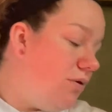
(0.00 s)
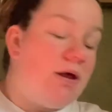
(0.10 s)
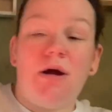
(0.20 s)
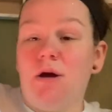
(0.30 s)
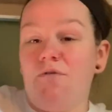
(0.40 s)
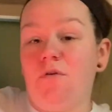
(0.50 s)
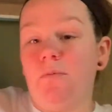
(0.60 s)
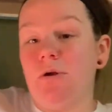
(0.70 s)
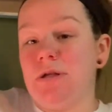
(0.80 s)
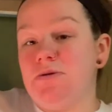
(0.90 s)
there for
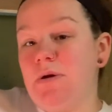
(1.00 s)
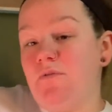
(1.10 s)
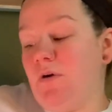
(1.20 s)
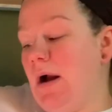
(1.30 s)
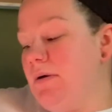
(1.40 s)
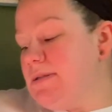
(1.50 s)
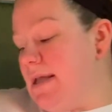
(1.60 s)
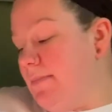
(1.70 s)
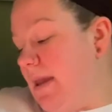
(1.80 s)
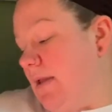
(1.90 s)
more than 24 hours
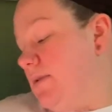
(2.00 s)
like me.